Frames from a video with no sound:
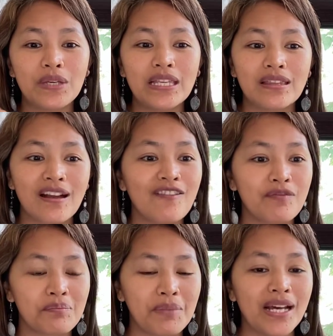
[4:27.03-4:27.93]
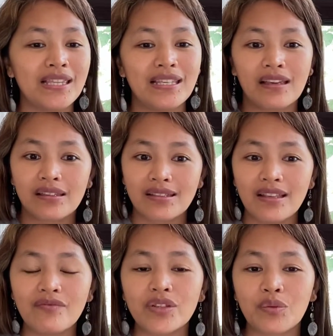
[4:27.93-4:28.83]
enough money and
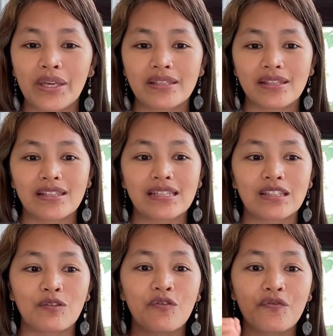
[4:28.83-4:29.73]
influences to